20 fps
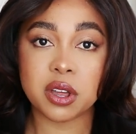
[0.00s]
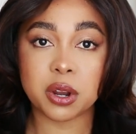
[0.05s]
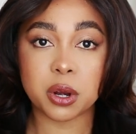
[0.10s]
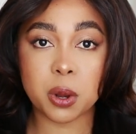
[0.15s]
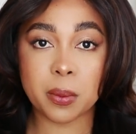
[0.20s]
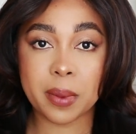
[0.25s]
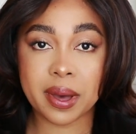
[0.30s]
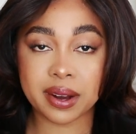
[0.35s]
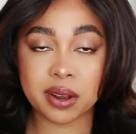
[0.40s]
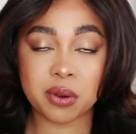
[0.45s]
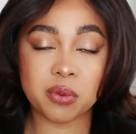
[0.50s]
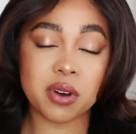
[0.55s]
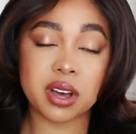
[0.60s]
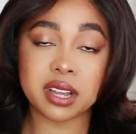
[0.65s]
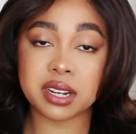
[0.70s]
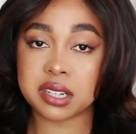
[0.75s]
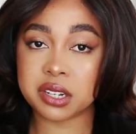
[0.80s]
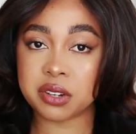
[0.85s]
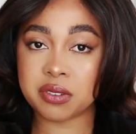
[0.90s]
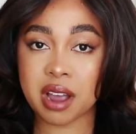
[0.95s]
No matter
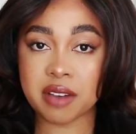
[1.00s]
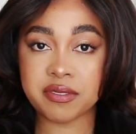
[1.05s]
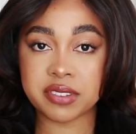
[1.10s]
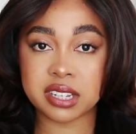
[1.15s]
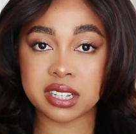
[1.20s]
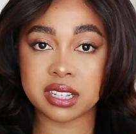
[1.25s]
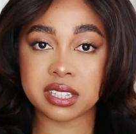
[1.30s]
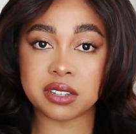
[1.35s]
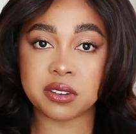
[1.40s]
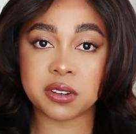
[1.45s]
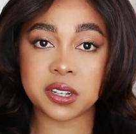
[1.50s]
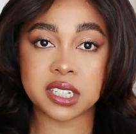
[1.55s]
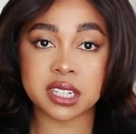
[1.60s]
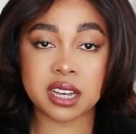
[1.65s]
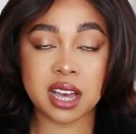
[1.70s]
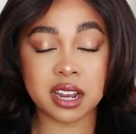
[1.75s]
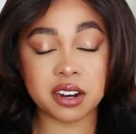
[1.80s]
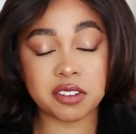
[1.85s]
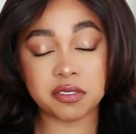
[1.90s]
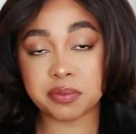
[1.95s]
what, gravity is going to
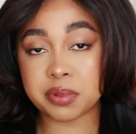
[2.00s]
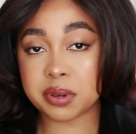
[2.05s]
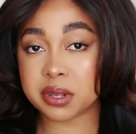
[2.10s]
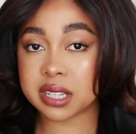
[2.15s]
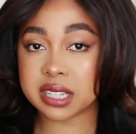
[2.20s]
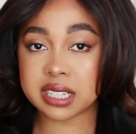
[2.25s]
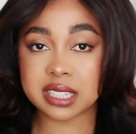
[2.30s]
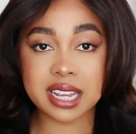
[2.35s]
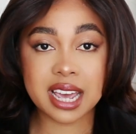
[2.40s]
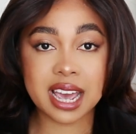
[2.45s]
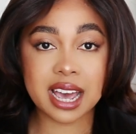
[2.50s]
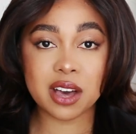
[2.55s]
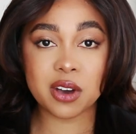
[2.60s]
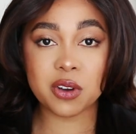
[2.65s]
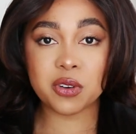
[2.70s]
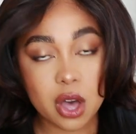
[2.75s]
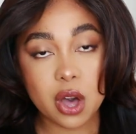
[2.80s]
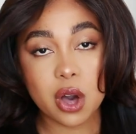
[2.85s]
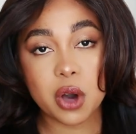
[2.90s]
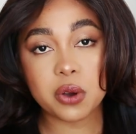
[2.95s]
kind of pull it
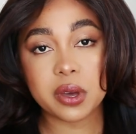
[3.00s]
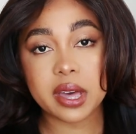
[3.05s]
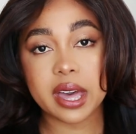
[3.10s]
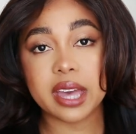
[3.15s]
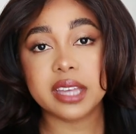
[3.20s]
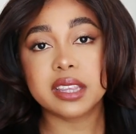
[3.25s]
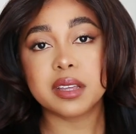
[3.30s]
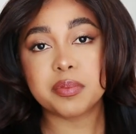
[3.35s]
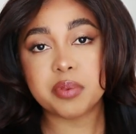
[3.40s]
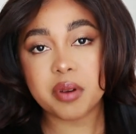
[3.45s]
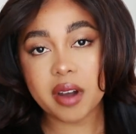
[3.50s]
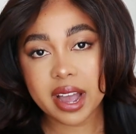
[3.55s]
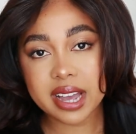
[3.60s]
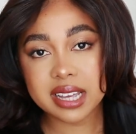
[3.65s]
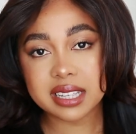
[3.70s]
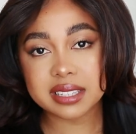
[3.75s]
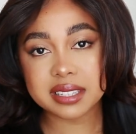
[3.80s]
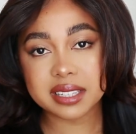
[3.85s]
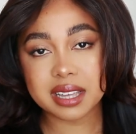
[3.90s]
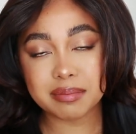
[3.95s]
down. Okay, the
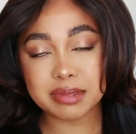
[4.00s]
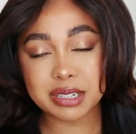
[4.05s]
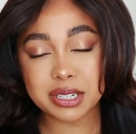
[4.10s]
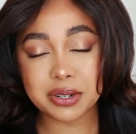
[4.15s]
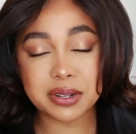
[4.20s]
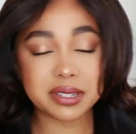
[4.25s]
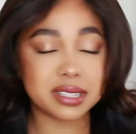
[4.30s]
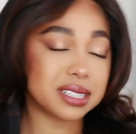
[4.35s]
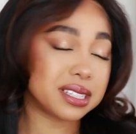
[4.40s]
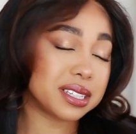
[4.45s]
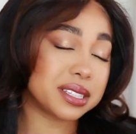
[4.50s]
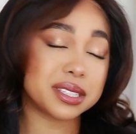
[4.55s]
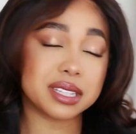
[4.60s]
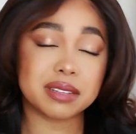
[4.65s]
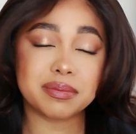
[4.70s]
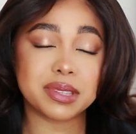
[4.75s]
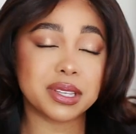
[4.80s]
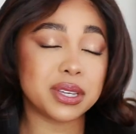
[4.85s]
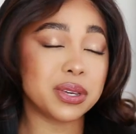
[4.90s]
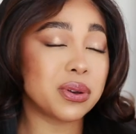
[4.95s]
price, I'm sure this is
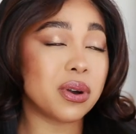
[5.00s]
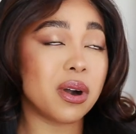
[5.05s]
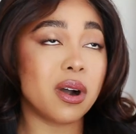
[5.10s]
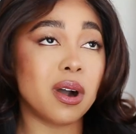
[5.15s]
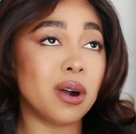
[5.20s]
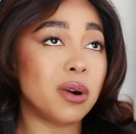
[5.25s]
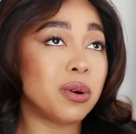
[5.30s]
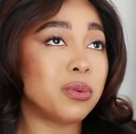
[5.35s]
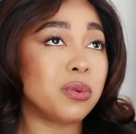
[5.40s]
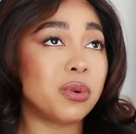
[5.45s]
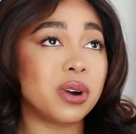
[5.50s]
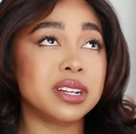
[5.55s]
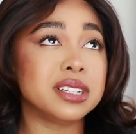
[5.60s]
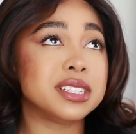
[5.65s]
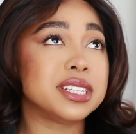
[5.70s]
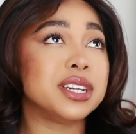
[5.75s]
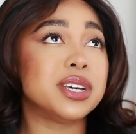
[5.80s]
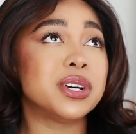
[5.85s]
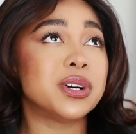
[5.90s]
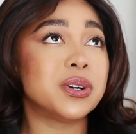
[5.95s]
something you all want
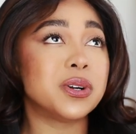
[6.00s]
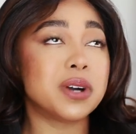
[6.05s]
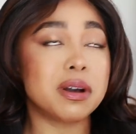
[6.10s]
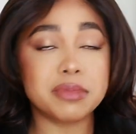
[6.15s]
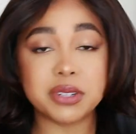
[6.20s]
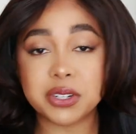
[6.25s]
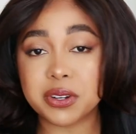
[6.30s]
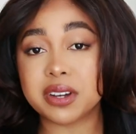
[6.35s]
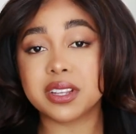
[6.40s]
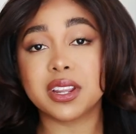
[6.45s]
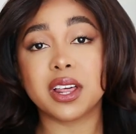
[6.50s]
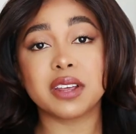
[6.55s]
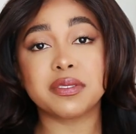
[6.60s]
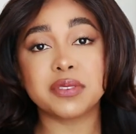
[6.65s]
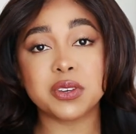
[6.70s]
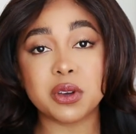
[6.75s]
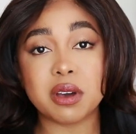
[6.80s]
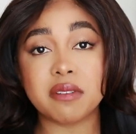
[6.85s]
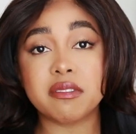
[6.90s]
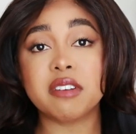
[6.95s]
to know. I'm sure a lot of
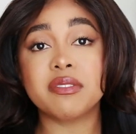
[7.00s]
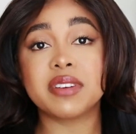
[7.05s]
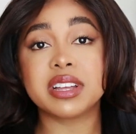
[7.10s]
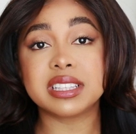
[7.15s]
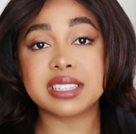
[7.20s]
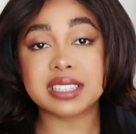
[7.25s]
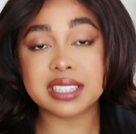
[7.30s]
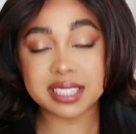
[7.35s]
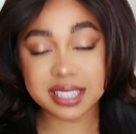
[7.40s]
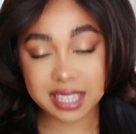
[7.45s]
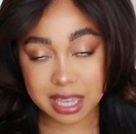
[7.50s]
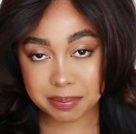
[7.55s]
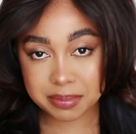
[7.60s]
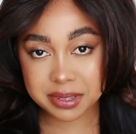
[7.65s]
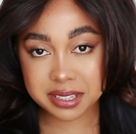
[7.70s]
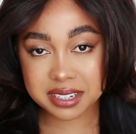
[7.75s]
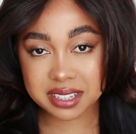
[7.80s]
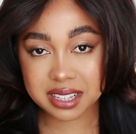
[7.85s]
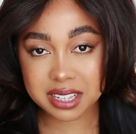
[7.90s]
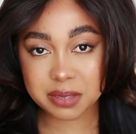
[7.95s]
you have even skipped
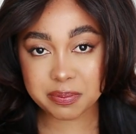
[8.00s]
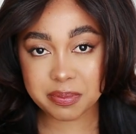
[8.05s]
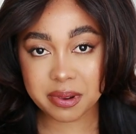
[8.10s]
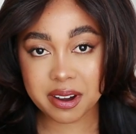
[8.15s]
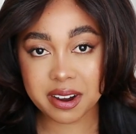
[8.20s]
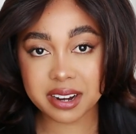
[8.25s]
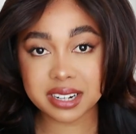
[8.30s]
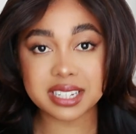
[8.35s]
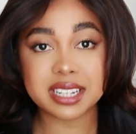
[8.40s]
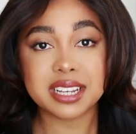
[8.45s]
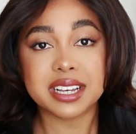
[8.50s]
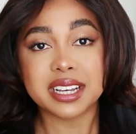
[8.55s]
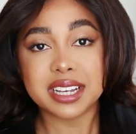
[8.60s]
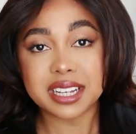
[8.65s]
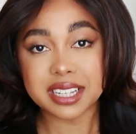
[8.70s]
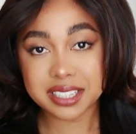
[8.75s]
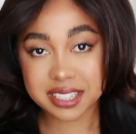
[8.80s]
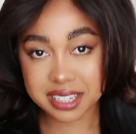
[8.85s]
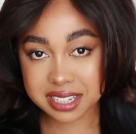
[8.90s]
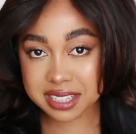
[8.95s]
to this part
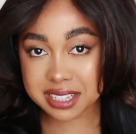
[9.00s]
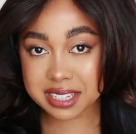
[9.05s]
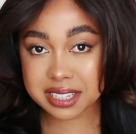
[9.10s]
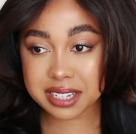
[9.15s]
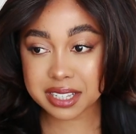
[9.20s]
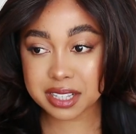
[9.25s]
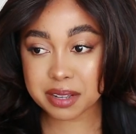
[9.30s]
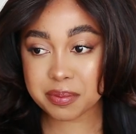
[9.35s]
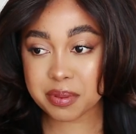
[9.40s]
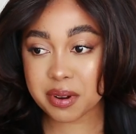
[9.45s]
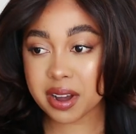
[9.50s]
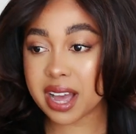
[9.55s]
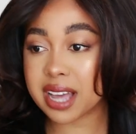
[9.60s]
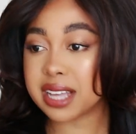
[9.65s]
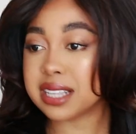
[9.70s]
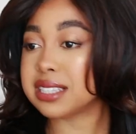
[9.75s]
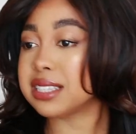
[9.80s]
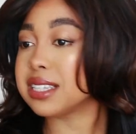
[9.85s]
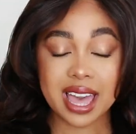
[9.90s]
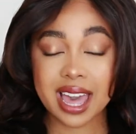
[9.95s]
just to see the
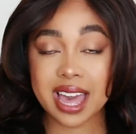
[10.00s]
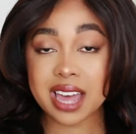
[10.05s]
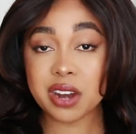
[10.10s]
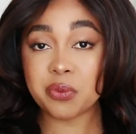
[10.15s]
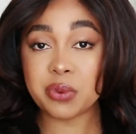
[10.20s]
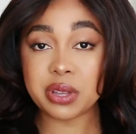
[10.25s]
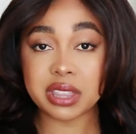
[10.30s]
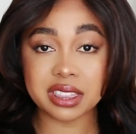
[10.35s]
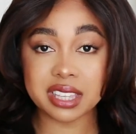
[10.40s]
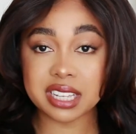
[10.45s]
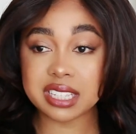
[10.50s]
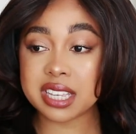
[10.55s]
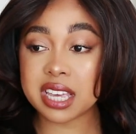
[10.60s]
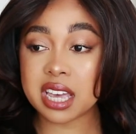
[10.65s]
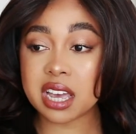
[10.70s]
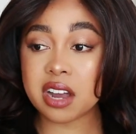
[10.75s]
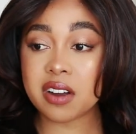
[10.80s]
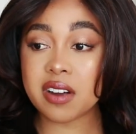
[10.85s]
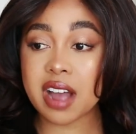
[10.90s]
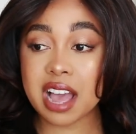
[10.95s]
price. And with this
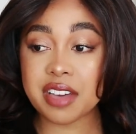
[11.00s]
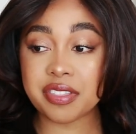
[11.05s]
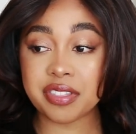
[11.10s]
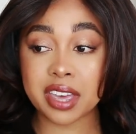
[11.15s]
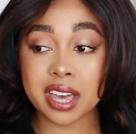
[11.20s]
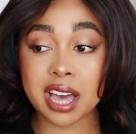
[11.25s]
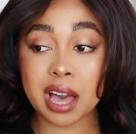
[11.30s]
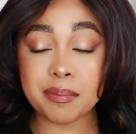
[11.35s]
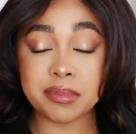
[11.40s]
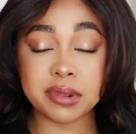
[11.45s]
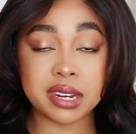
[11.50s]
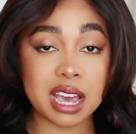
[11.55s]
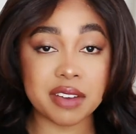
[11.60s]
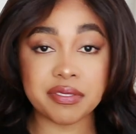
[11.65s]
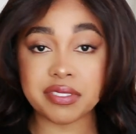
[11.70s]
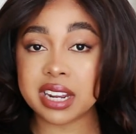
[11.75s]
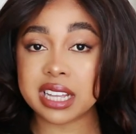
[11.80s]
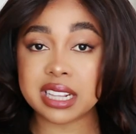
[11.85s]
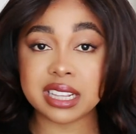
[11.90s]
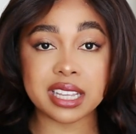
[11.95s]
hair, I think I'm
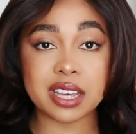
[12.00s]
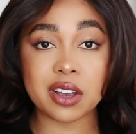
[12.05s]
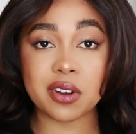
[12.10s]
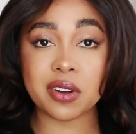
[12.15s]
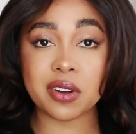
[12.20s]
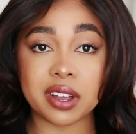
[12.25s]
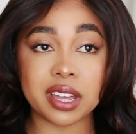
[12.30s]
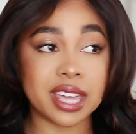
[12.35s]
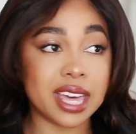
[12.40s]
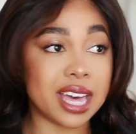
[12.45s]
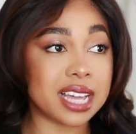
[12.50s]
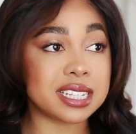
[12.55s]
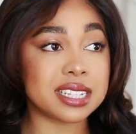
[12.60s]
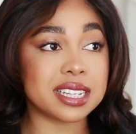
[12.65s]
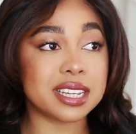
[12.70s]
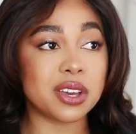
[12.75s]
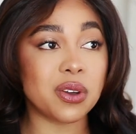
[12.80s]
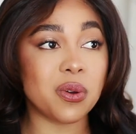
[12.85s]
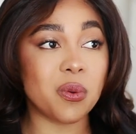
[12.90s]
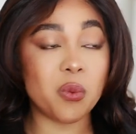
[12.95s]
definitely
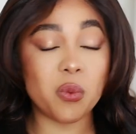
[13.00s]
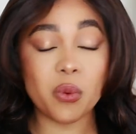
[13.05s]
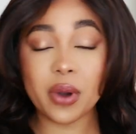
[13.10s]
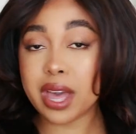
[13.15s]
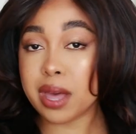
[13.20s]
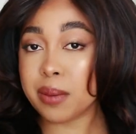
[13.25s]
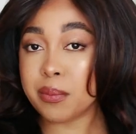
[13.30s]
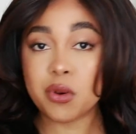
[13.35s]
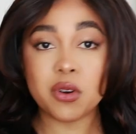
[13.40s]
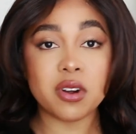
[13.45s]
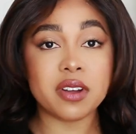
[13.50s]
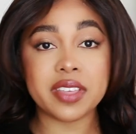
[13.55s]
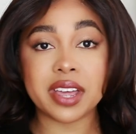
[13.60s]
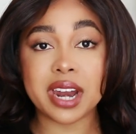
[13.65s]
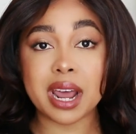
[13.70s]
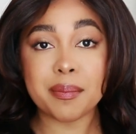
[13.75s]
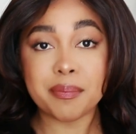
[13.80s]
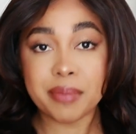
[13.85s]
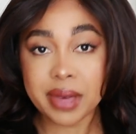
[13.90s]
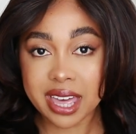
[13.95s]
getting way more than
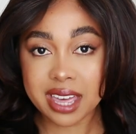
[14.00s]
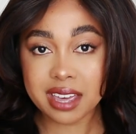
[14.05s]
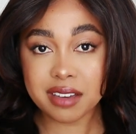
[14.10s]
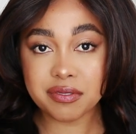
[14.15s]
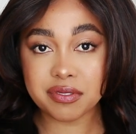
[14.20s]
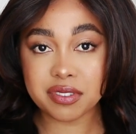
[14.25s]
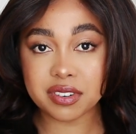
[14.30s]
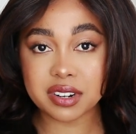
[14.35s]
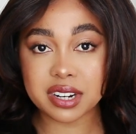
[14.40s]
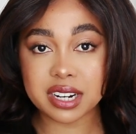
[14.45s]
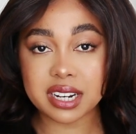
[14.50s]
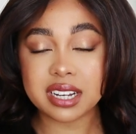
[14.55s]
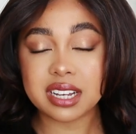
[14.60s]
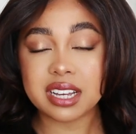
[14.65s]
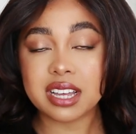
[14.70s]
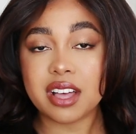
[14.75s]
I'm paying for.